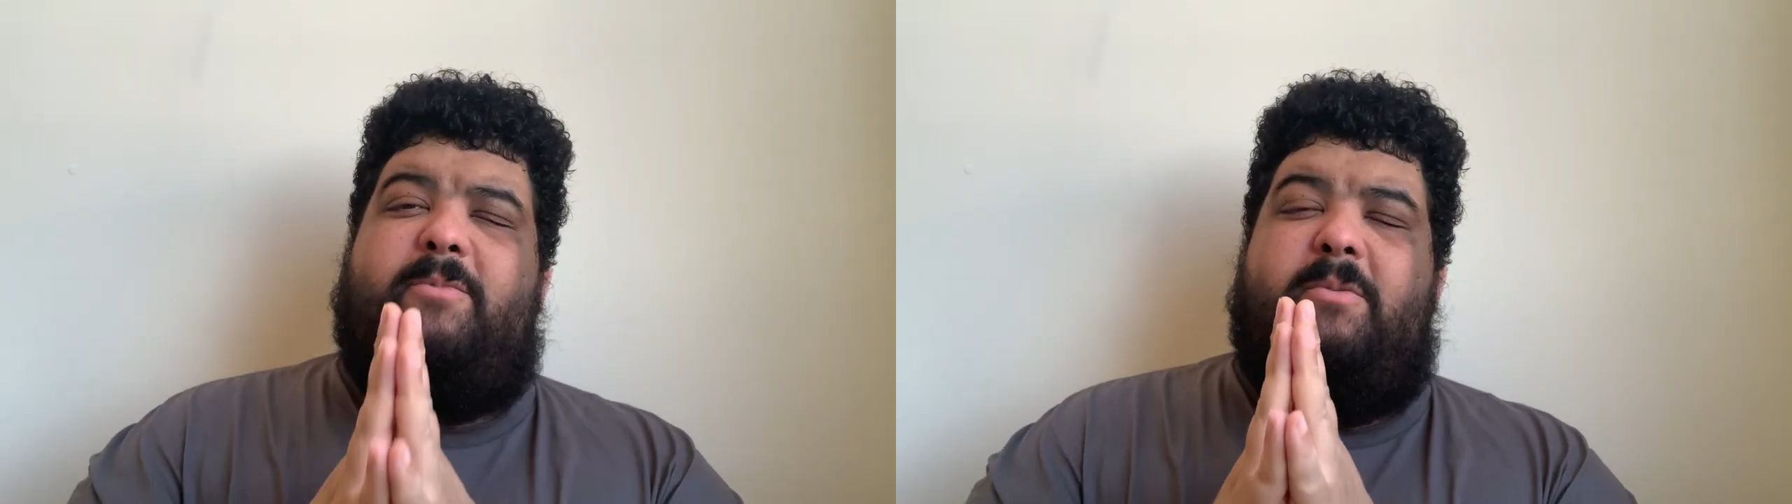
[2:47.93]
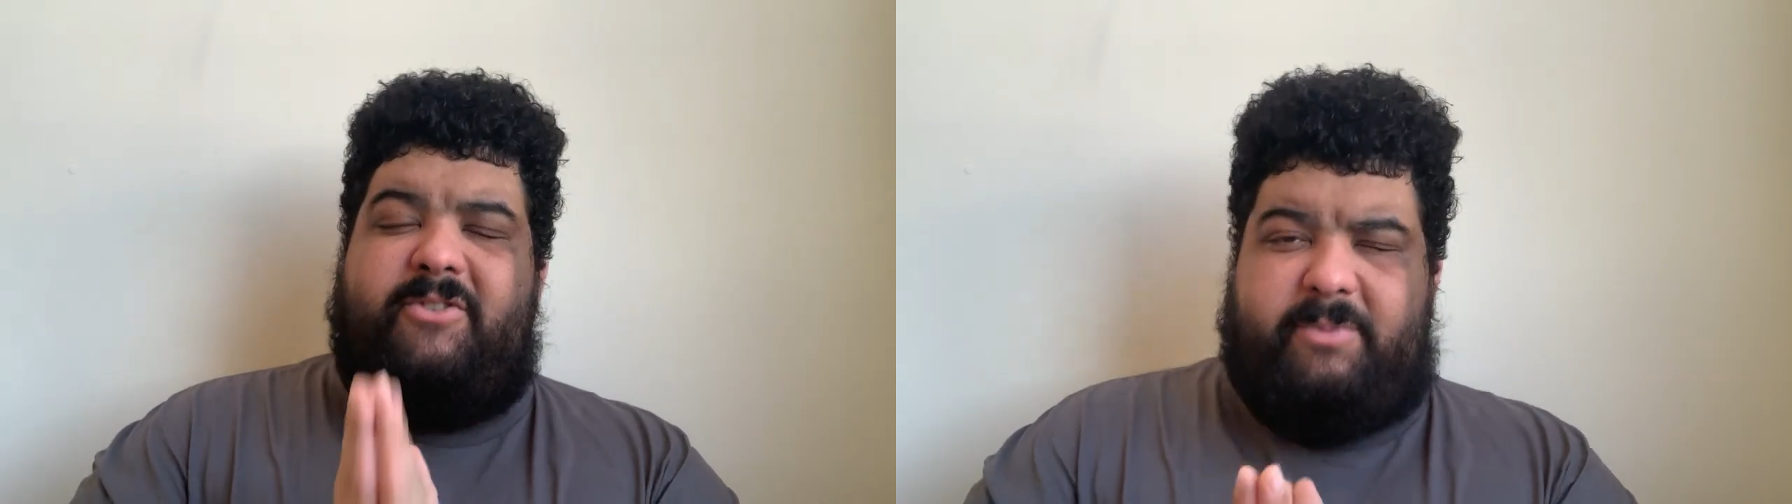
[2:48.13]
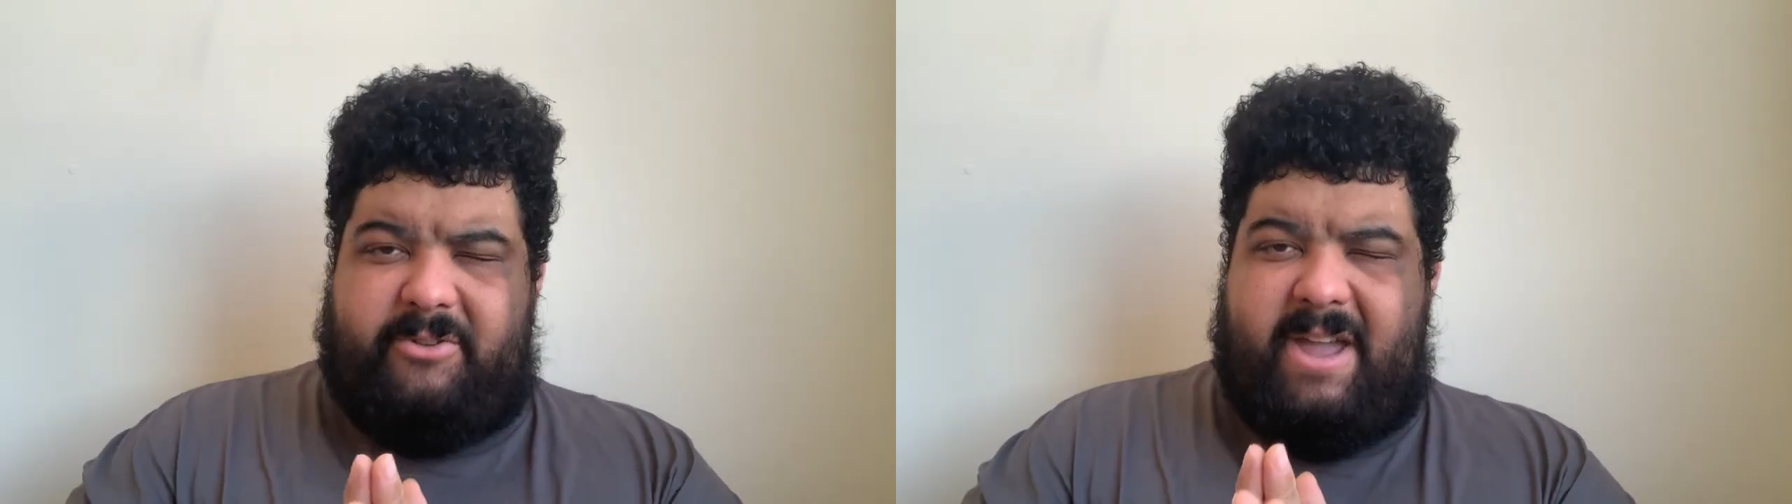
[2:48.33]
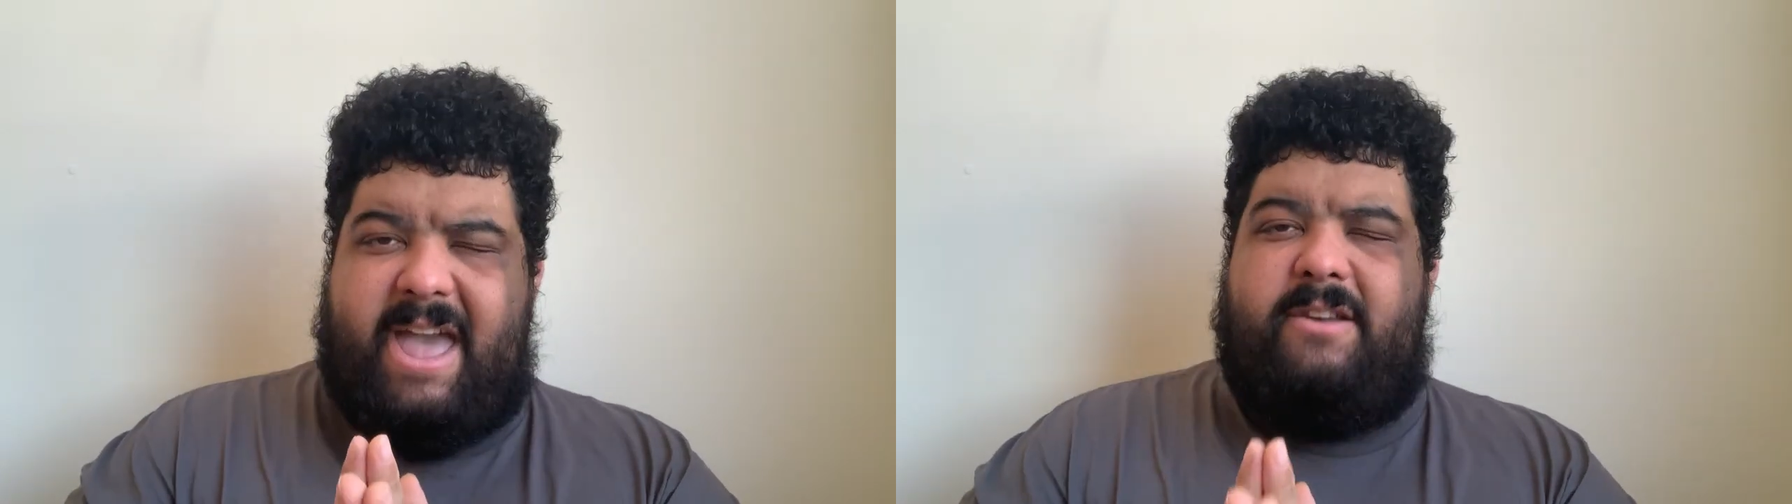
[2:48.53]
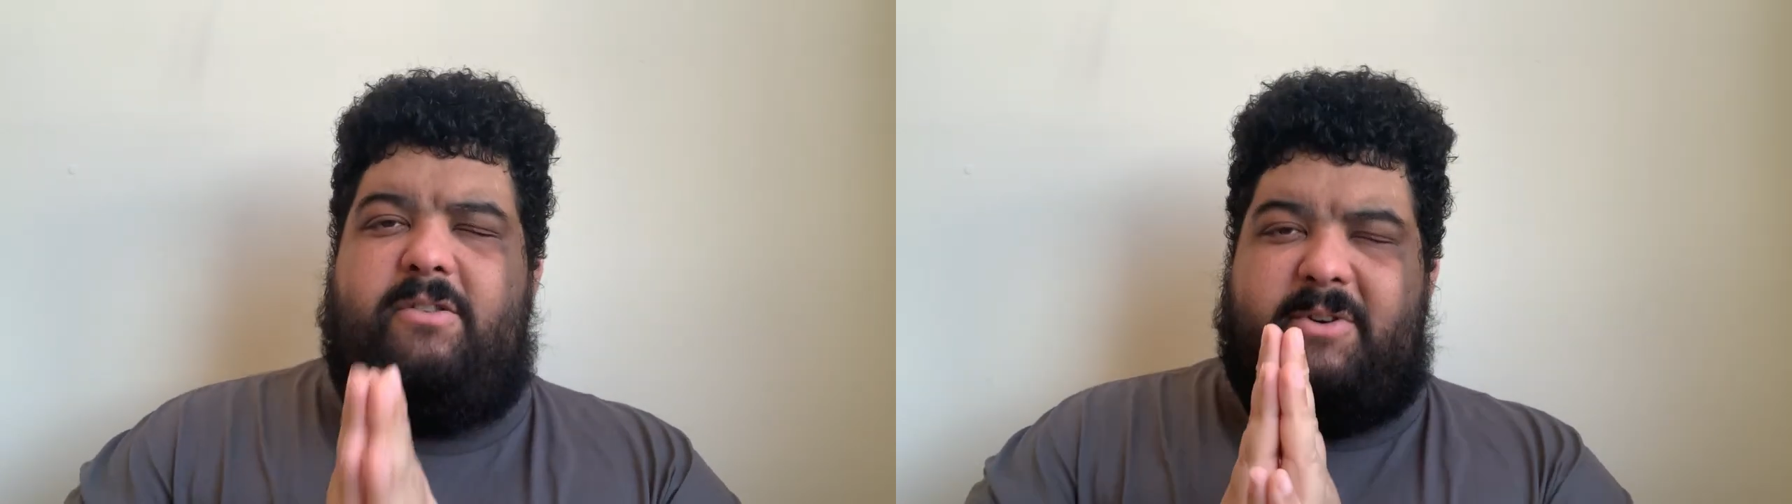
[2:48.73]
her mother's mother
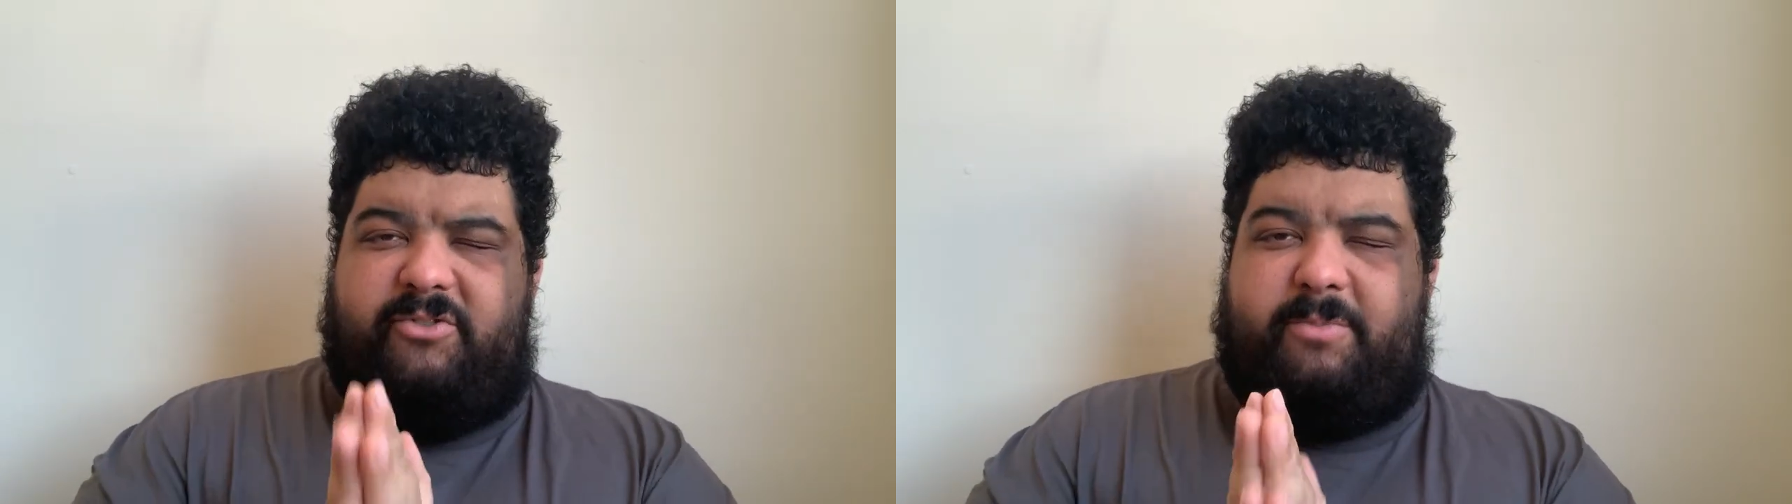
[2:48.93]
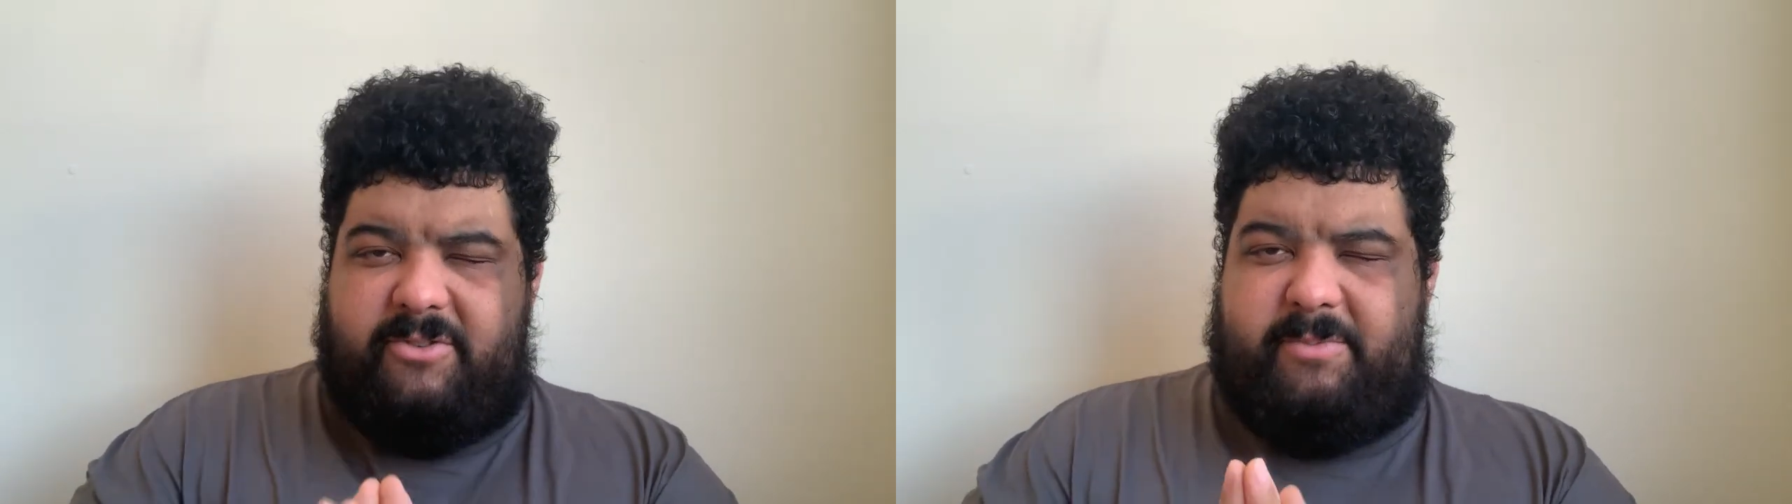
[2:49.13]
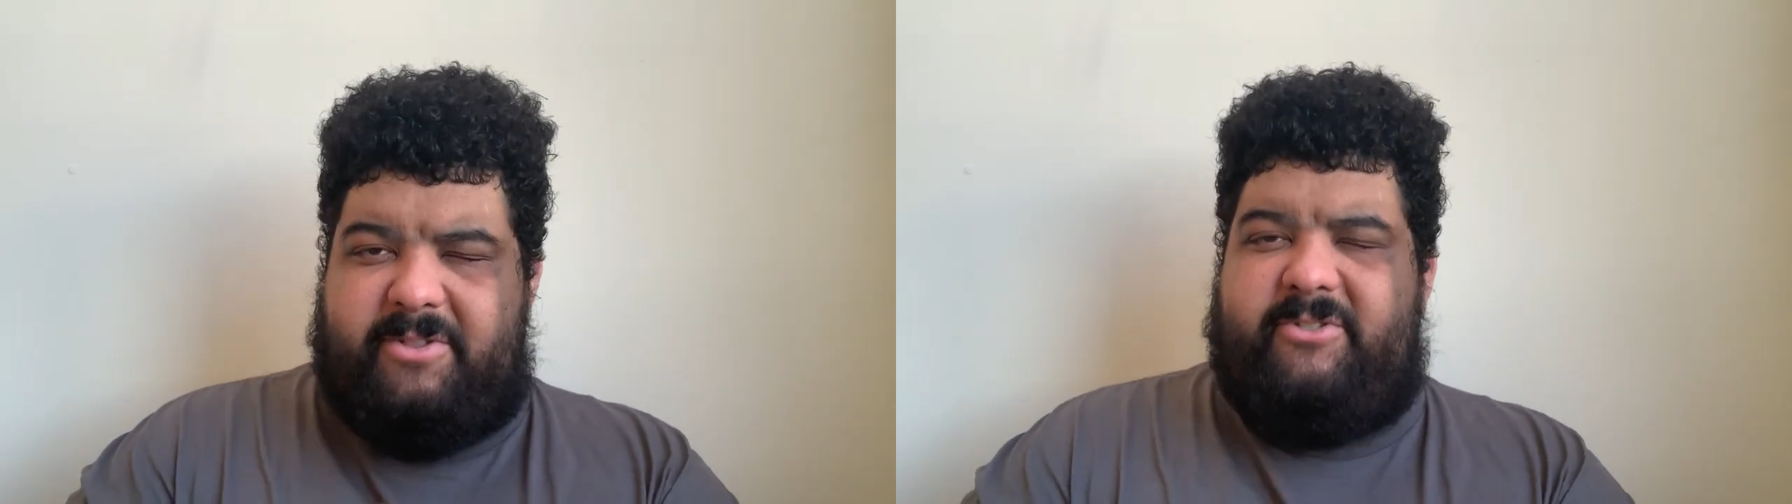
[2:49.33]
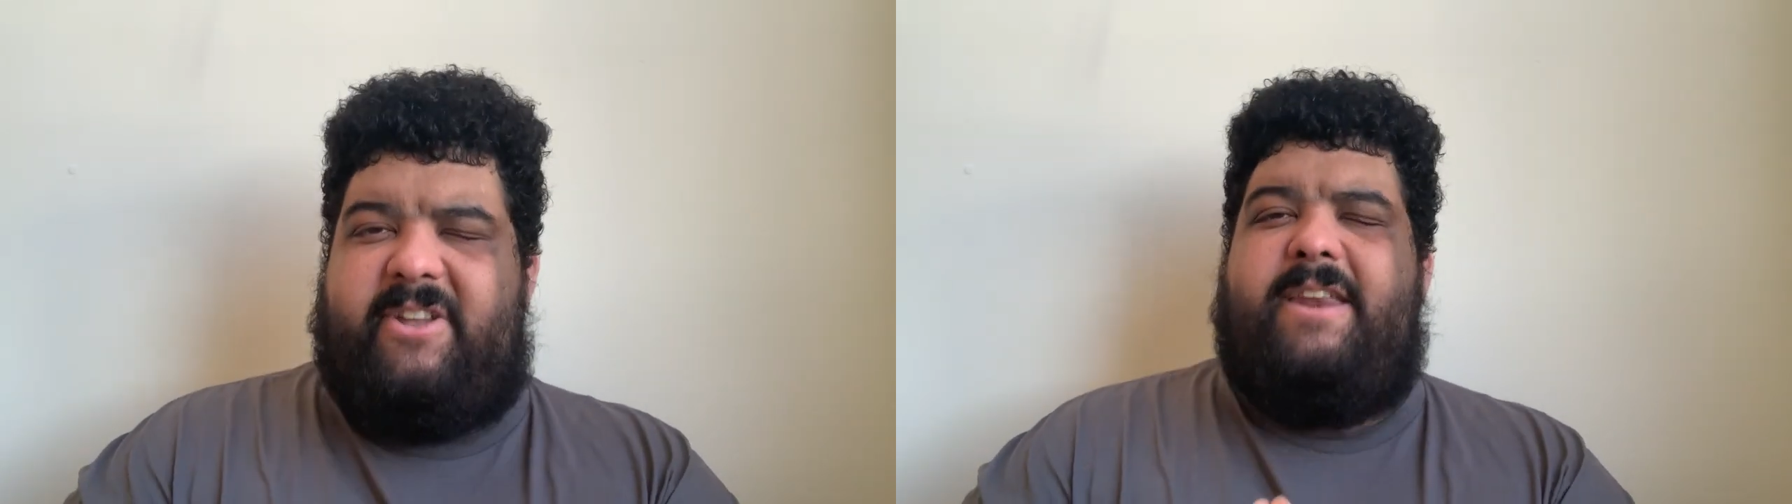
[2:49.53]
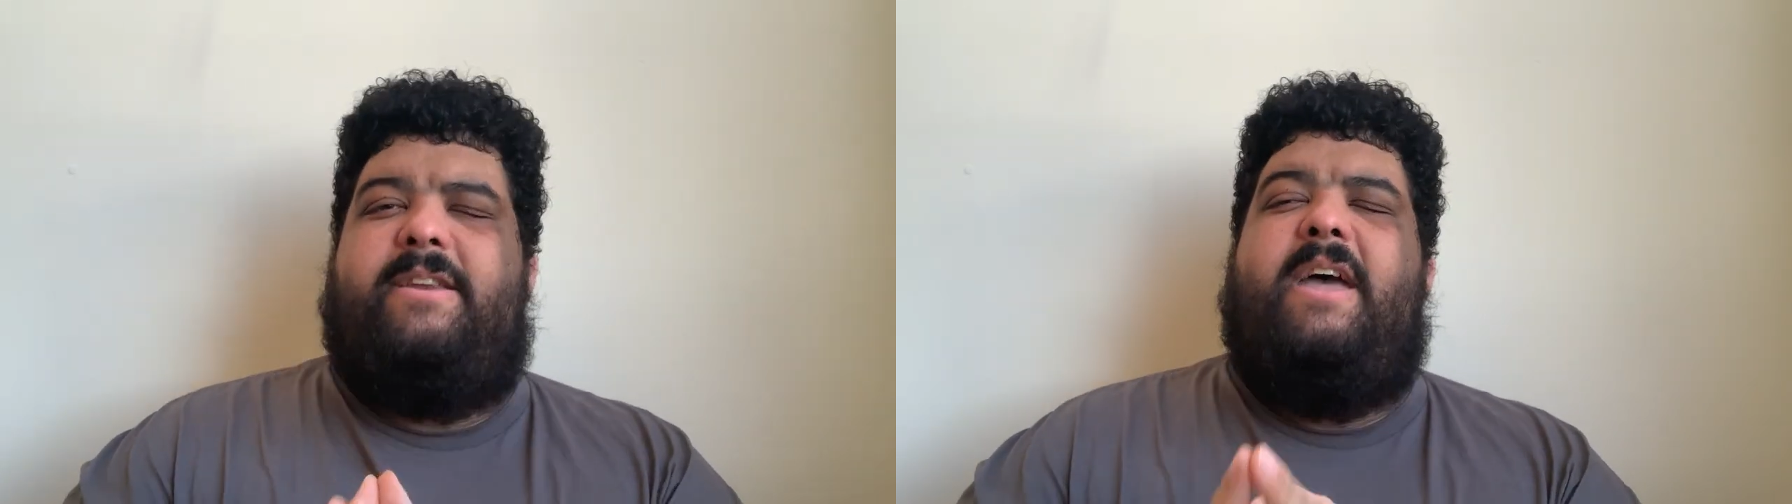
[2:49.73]
had it, her mother's mother's mother's
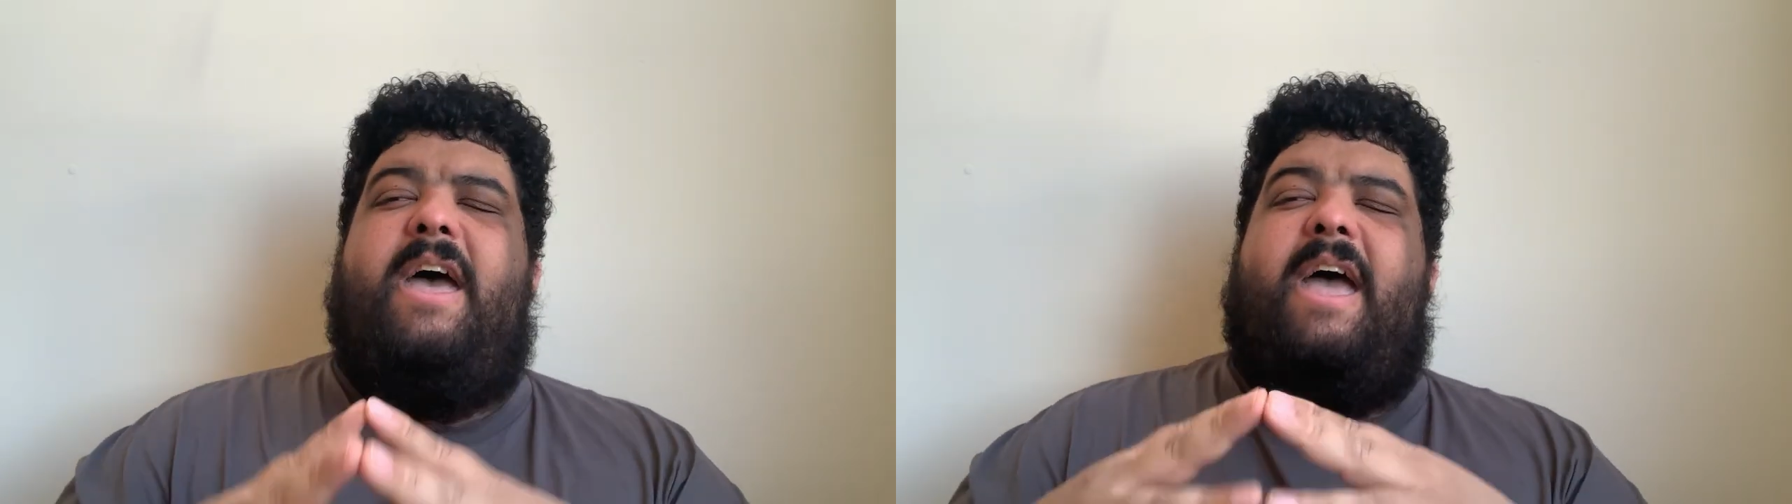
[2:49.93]
had it,